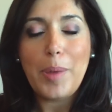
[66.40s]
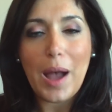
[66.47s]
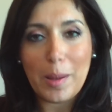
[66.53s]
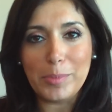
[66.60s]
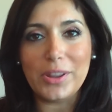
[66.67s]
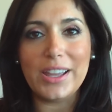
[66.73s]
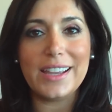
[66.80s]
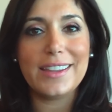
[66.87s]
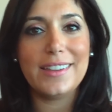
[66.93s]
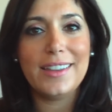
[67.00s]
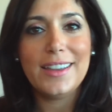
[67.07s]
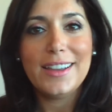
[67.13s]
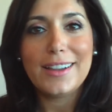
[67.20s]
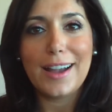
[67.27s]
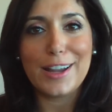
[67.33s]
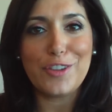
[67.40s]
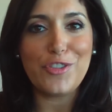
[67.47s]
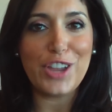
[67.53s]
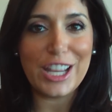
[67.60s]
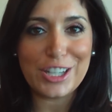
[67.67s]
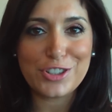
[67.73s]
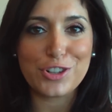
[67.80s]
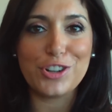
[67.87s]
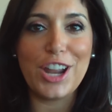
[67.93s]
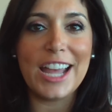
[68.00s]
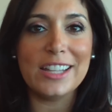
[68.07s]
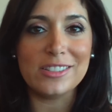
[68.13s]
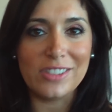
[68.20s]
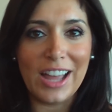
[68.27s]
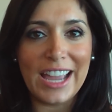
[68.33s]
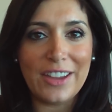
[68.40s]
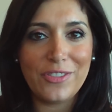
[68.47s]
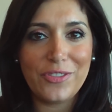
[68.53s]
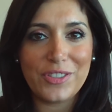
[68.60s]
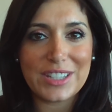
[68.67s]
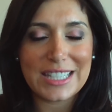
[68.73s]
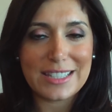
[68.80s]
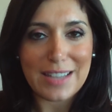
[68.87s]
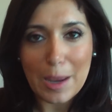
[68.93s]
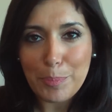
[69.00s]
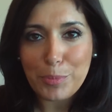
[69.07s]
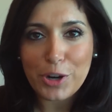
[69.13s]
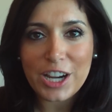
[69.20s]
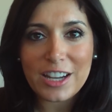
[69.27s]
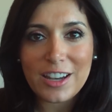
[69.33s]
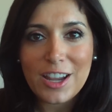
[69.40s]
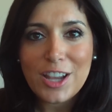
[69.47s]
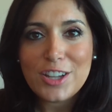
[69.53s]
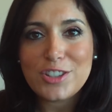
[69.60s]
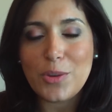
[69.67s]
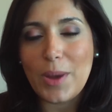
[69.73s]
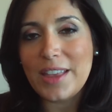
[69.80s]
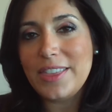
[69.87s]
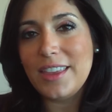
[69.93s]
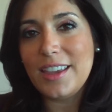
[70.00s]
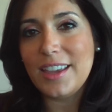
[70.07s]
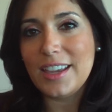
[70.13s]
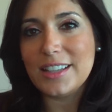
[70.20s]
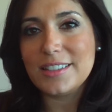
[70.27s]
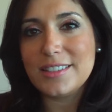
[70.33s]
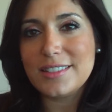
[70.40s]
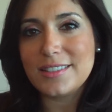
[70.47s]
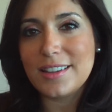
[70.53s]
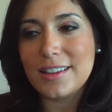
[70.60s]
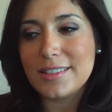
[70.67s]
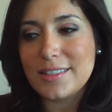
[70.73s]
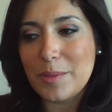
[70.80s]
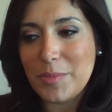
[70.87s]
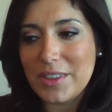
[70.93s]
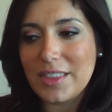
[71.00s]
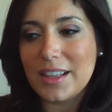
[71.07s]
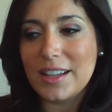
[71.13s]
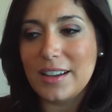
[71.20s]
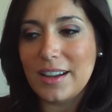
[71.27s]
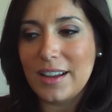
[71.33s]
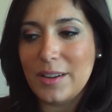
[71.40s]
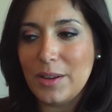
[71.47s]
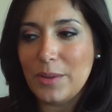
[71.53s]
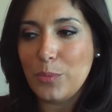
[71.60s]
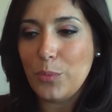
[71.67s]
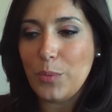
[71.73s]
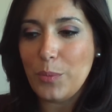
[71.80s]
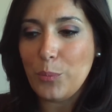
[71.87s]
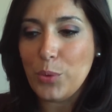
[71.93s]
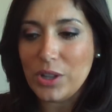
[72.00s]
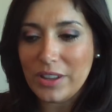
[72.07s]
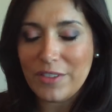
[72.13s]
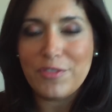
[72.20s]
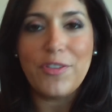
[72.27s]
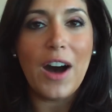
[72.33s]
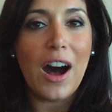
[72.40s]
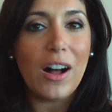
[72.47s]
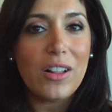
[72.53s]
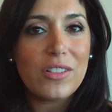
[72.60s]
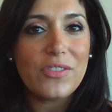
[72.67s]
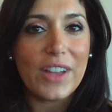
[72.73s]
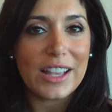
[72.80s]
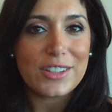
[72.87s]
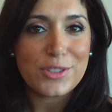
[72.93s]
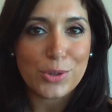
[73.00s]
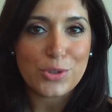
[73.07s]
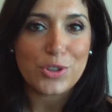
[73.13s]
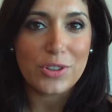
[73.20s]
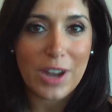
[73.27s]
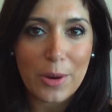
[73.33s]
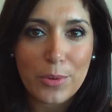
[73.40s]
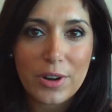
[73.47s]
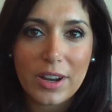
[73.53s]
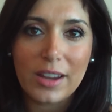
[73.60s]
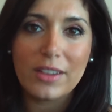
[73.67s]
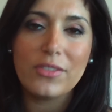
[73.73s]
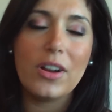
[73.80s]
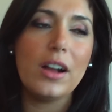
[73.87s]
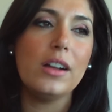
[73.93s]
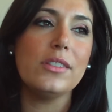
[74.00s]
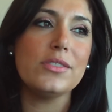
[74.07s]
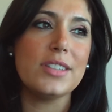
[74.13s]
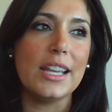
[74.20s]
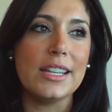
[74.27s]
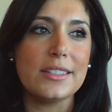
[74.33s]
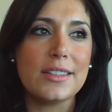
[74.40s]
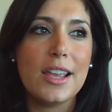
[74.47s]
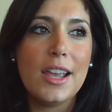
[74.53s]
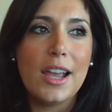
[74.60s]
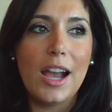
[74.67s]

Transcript: public kind of internet life separate. So I think it's something that will evolve as social networking evolves, as